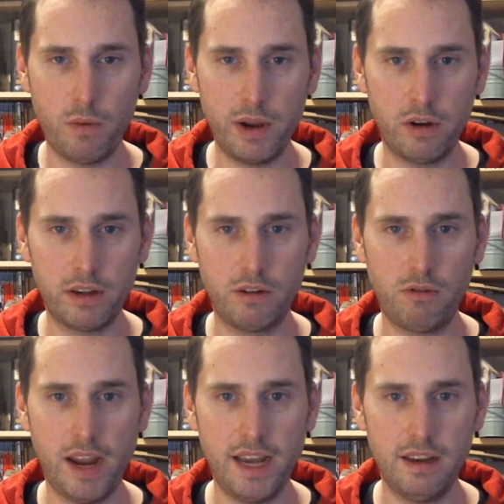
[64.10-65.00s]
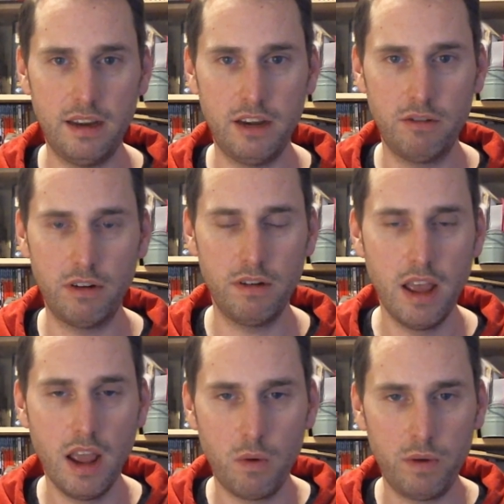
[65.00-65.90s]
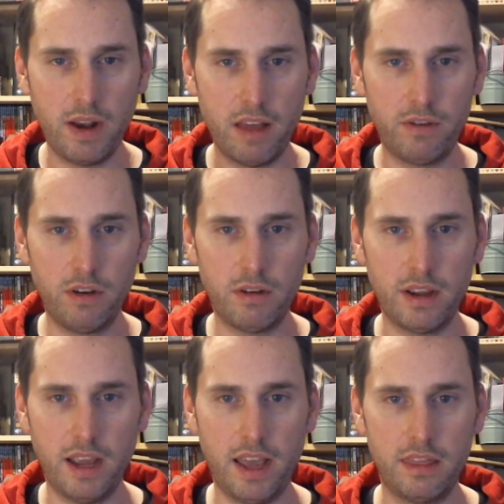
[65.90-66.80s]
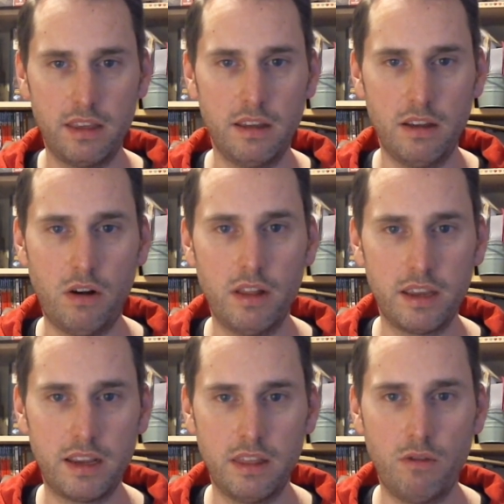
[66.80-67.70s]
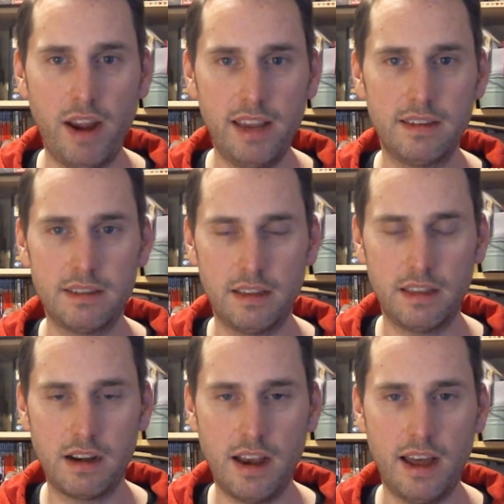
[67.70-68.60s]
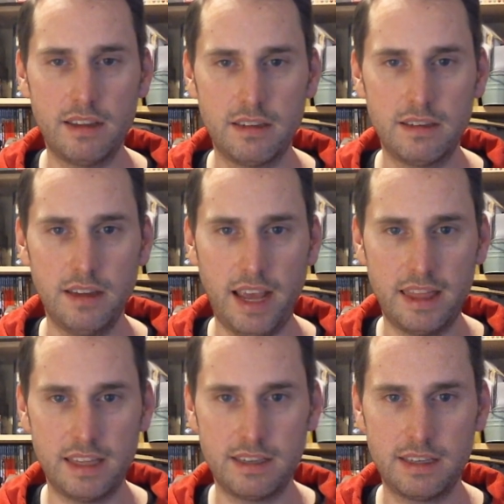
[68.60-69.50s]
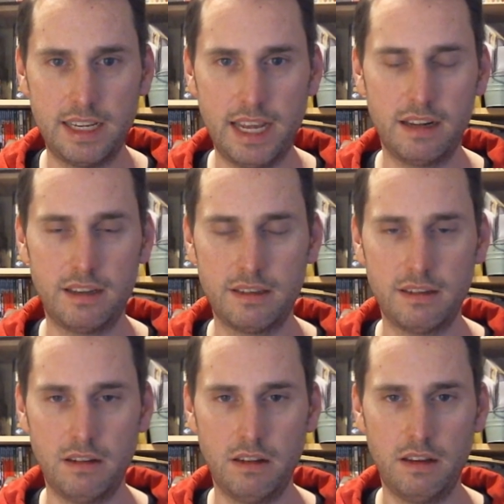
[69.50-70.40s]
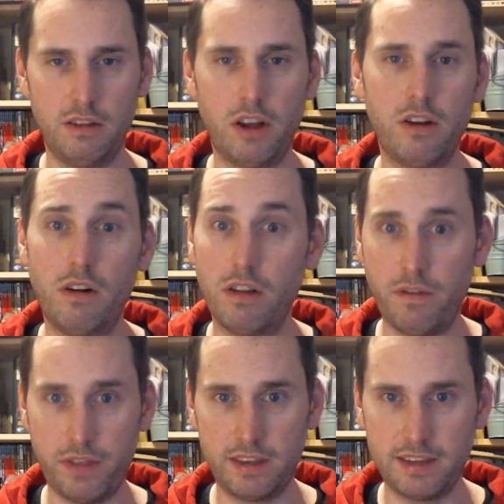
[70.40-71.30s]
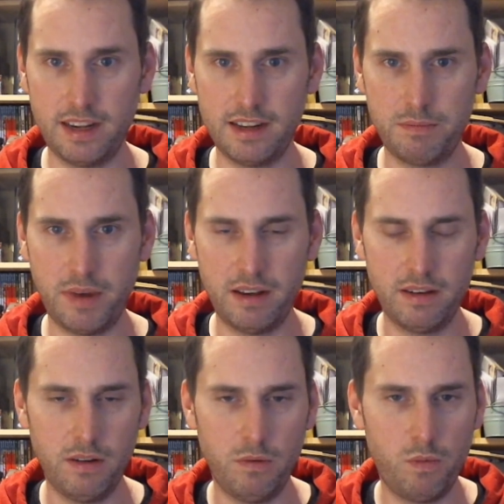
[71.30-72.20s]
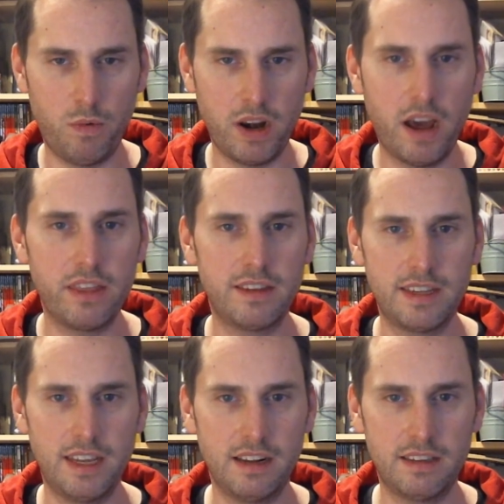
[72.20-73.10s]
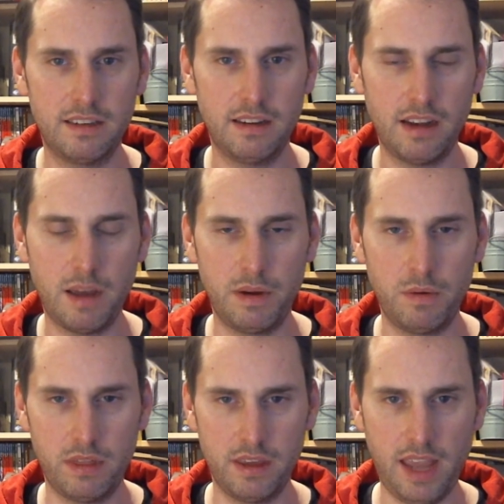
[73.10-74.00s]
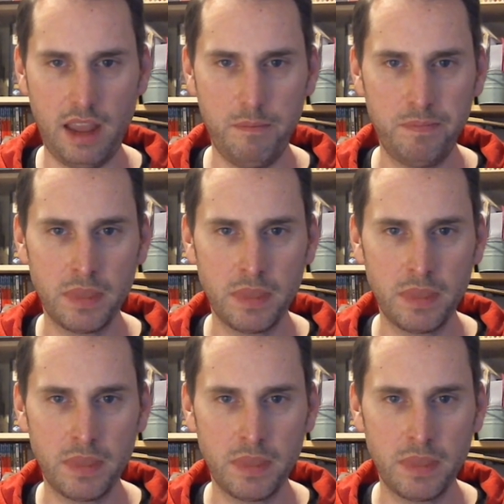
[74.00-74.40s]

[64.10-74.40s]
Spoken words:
are going to create a hero, we will have a look at all the races and the classes and the skills. Not all of the skills, but what are the skills coming with the game.